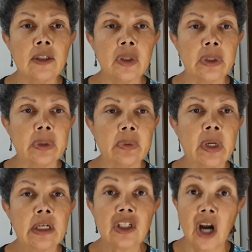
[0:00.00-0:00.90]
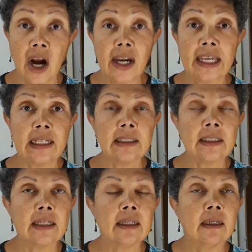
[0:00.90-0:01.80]
to target
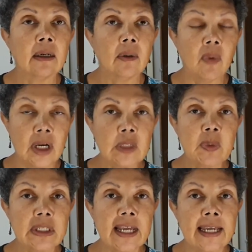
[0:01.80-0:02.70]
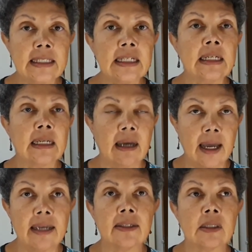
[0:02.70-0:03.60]
was precisely
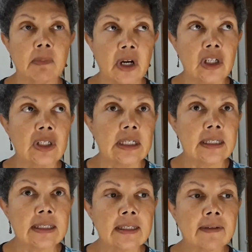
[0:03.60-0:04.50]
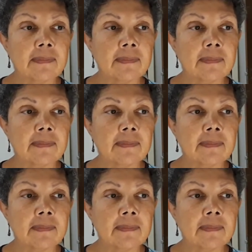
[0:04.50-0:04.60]
Caius Marcius.